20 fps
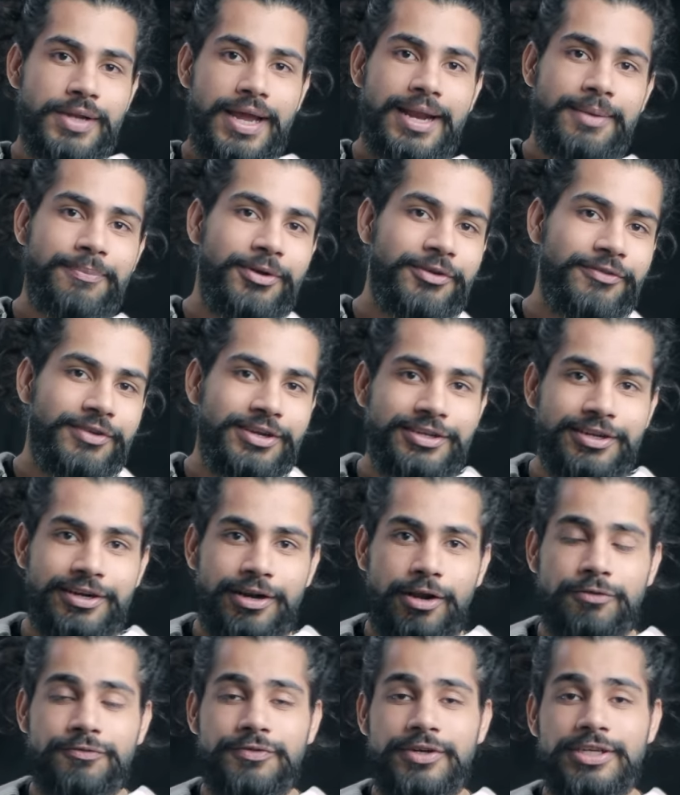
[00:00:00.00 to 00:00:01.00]
and pre-winter
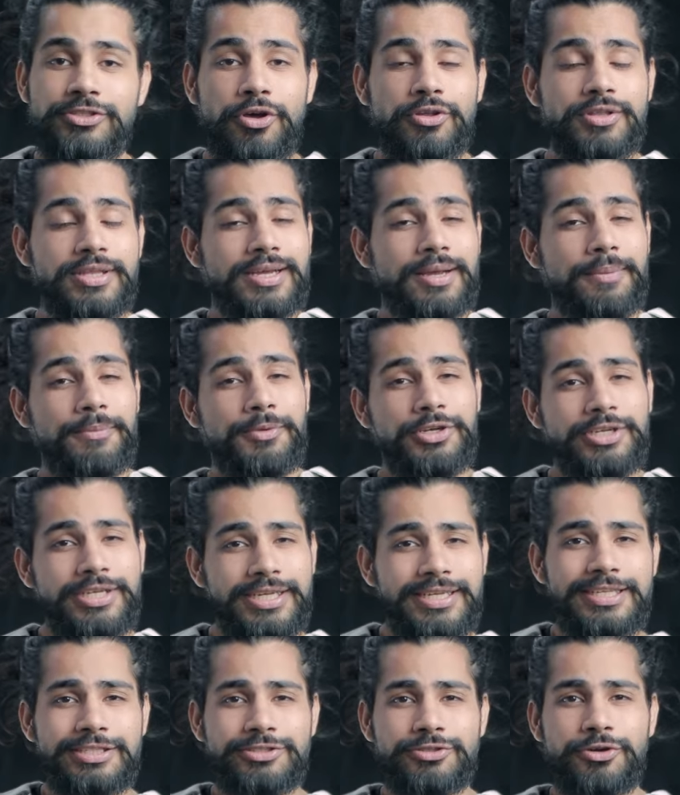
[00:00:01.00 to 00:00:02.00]
outfits on the community
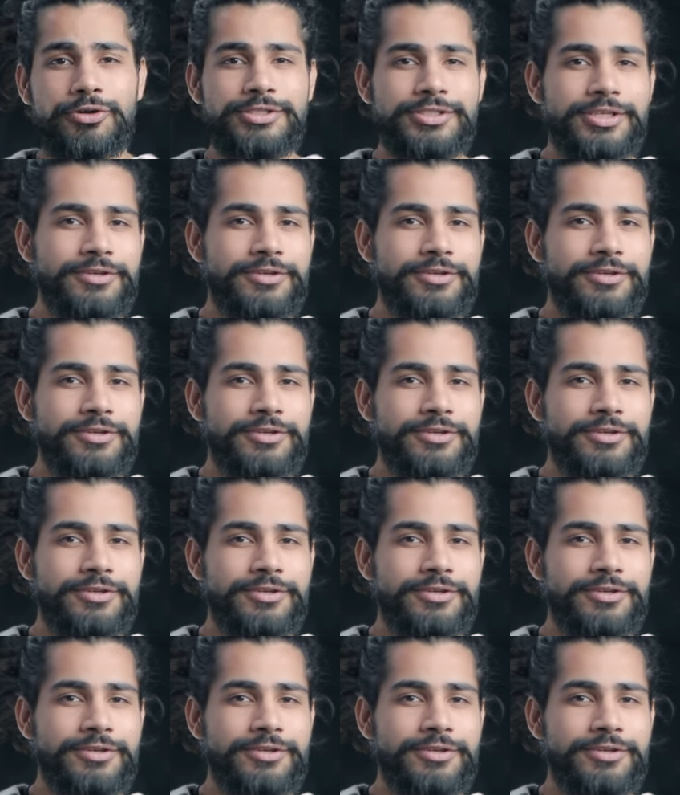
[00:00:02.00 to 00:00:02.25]
Discord